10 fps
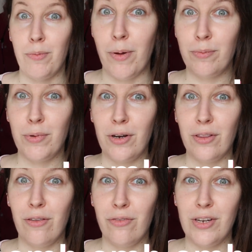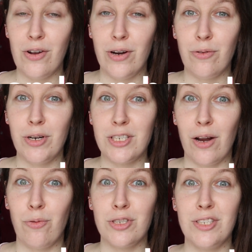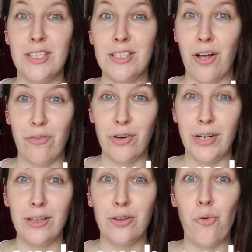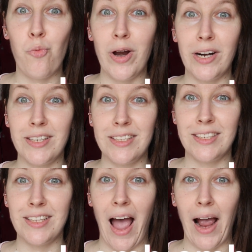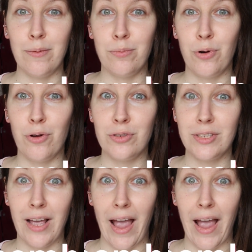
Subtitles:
Remember the video in which I was discovering the weirdest eyebrows